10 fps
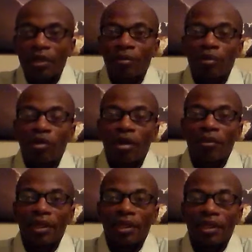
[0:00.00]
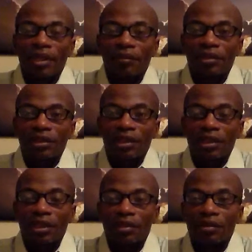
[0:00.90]
make an appointment to come
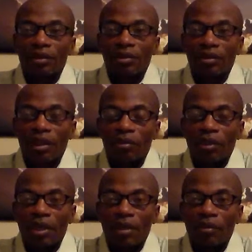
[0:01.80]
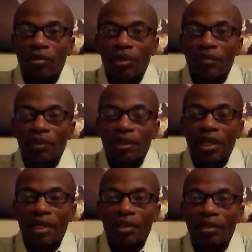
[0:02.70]
see us, that we'll have a wonderful
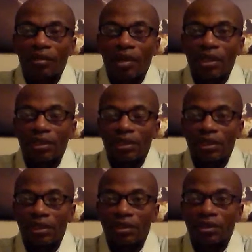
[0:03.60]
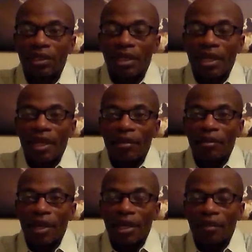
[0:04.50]
time in Christ Jesus.
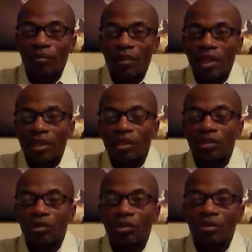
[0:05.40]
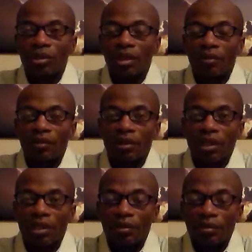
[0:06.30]
Amen. Let's go to the book of
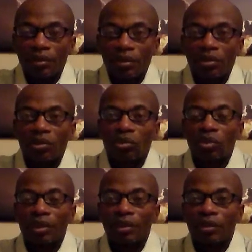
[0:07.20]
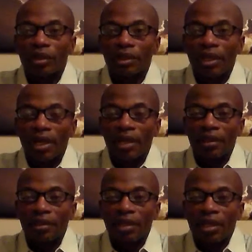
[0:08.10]
Psalms
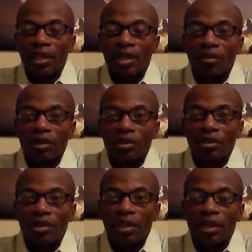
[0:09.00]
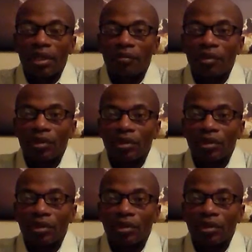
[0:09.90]
139, and we'll start at